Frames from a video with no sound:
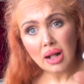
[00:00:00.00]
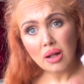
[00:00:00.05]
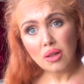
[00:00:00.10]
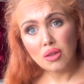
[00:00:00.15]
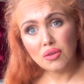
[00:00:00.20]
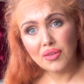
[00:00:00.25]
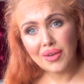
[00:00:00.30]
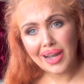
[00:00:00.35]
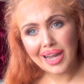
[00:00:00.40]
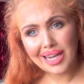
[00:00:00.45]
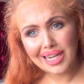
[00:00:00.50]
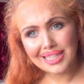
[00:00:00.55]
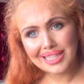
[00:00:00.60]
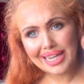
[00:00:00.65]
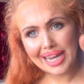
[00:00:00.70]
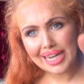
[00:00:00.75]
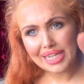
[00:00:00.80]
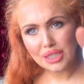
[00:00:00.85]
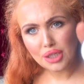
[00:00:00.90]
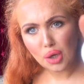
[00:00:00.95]
They've kind of
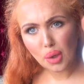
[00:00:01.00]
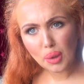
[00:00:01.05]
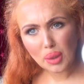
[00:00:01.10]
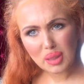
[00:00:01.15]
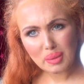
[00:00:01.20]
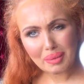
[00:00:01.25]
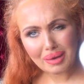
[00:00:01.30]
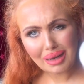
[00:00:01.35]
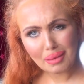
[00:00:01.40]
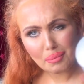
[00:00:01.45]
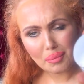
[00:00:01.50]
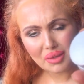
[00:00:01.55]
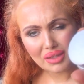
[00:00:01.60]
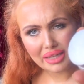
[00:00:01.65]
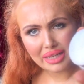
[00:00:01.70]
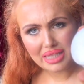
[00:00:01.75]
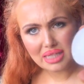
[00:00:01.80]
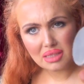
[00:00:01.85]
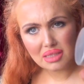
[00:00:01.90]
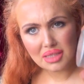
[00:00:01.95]
died down at the minute, but
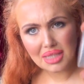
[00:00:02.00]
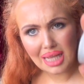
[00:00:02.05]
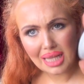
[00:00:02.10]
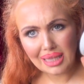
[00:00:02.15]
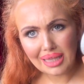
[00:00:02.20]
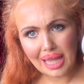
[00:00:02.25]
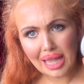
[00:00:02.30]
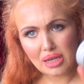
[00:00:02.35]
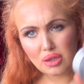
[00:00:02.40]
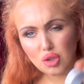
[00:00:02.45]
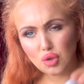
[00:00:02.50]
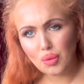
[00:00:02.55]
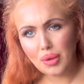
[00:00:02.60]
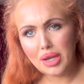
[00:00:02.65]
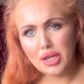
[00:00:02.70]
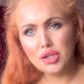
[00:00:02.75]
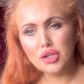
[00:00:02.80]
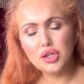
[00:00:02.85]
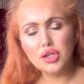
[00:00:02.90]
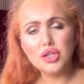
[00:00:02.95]
this gel liner is
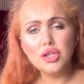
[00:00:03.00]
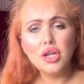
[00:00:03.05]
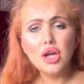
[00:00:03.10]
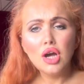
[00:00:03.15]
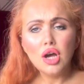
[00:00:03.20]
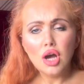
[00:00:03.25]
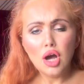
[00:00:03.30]
quite good.